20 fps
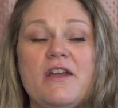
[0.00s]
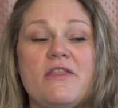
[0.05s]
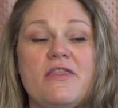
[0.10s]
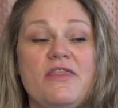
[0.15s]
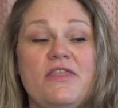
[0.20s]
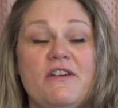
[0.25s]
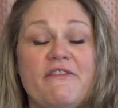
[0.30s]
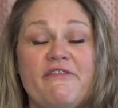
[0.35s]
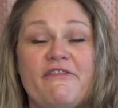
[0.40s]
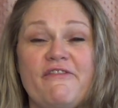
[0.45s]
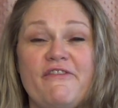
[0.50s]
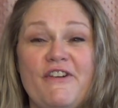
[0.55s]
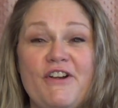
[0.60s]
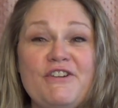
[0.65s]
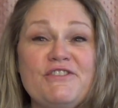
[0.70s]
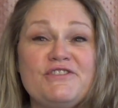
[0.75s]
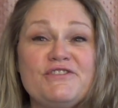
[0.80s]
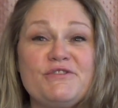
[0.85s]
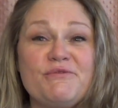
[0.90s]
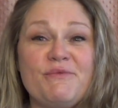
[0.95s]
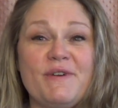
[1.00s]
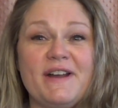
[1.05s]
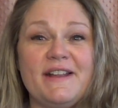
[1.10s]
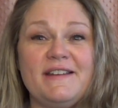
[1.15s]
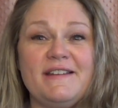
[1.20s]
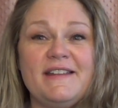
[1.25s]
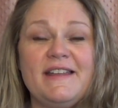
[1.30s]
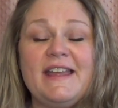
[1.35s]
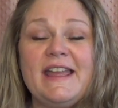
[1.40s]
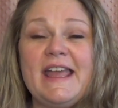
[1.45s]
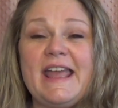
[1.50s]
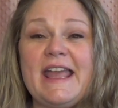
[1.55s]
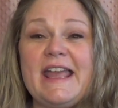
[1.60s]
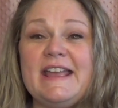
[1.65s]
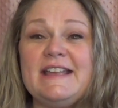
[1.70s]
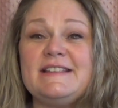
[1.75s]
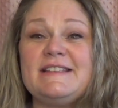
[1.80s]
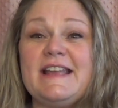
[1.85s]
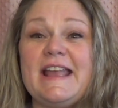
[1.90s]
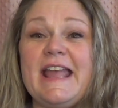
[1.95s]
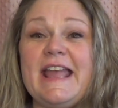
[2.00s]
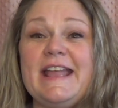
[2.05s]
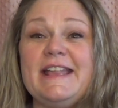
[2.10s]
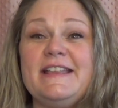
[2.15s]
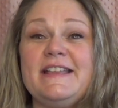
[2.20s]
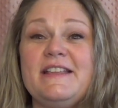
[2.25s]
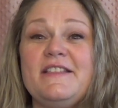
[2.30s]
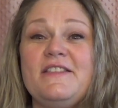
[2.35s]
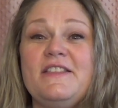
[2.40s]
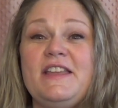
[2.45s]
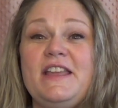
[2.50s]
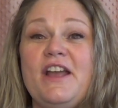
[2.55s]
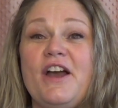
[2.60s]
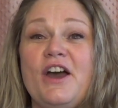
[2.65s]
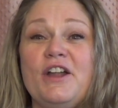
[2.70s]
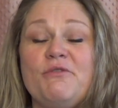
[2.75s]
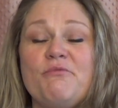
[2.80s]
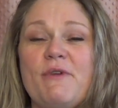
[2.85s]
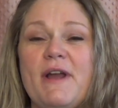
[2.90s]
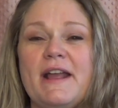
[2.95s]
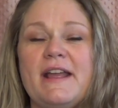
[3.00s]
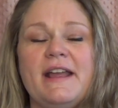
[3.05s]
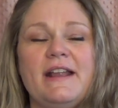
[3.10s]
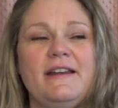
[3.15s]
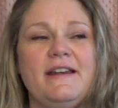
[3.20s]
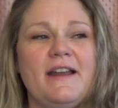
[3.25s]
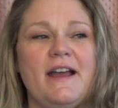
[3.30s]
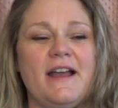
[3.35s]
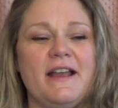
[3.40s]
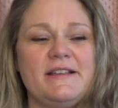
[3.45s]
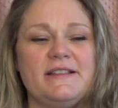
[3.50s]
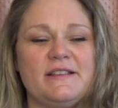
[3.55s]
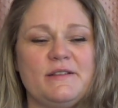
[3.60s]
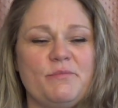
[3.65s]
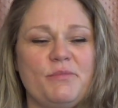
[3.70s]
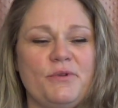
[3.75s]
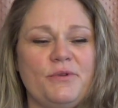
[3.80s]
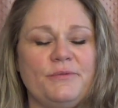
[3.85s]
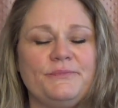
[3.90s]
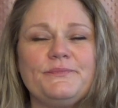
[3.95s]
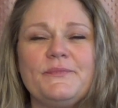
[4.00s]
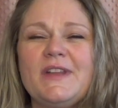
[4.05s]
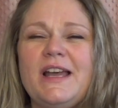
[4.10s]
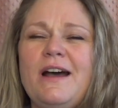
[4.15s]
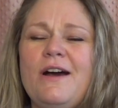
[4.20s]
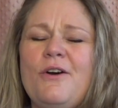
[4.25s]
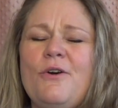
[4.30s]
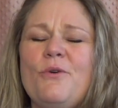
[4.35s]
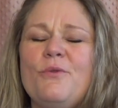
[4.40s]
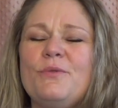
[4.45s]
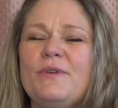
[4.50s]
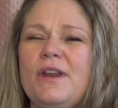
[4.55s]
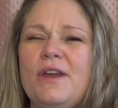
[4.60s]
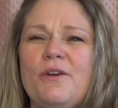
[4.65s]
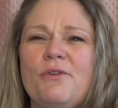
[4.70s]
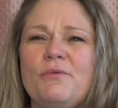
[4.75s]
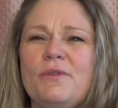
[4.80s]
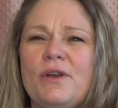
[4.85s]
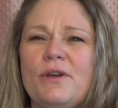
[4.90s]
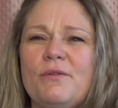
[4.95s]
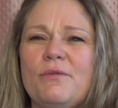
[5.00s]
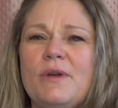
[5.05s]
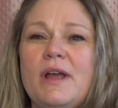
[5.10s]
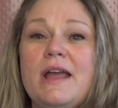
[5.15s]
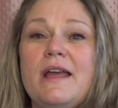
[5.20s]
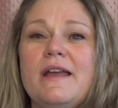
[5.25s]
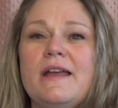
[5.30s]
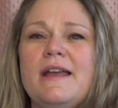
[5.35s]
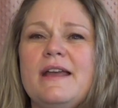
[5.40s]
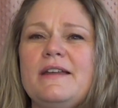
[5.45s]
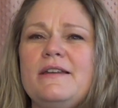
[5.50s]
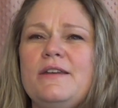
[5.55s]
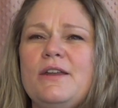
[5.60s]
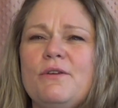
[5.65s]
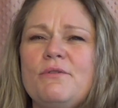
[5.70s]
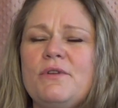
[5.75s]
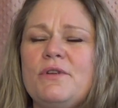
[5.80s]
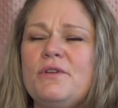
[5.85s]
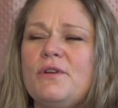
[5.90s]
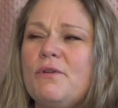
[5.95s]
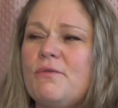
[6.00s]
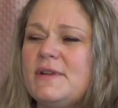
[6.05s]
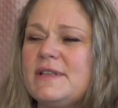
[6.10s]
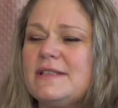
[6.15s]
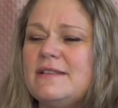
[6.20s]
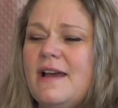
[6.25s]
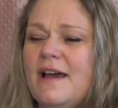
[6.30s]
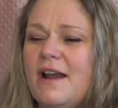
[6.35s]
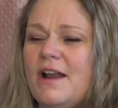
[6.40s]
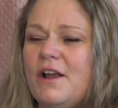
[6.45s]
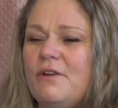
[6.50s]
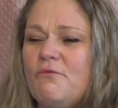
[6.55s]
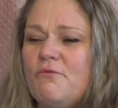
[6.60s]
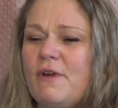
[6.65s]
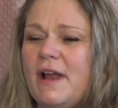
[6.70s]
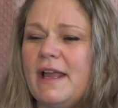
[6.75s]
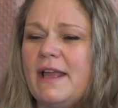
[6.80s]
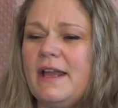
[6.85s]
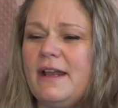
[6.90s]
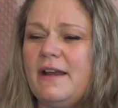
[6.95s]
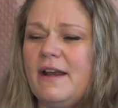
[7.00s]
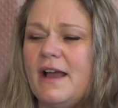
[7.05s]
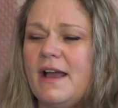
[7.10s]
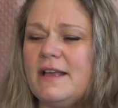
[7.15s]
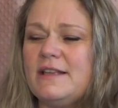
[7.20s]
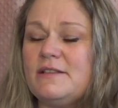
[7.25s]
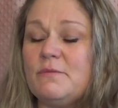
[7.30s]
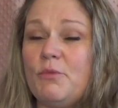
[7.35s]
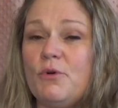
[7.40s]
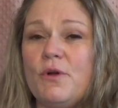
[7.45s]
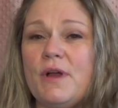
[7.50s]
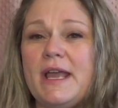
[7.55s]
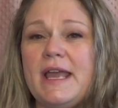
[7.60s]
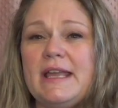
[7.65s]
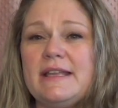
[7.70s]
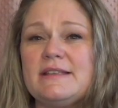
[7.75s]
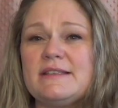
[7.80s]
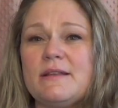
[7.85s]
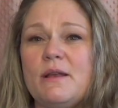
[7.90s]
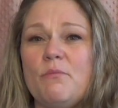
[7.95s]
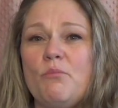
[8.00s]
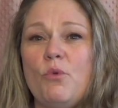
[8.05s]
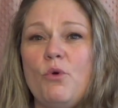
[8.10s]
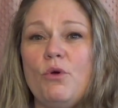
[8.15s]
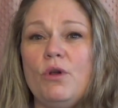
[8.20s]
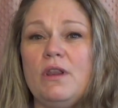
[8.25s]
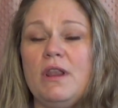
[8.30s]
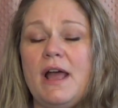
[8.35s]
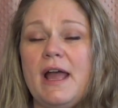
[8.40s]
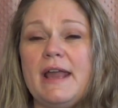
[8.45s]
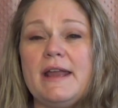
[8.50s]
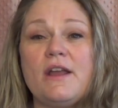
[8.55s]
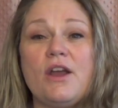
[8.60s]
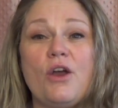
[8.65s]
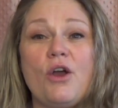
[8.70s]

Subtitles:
The first one is in the unrecognizable. Oh, no, it's not unrecognizable. It's more like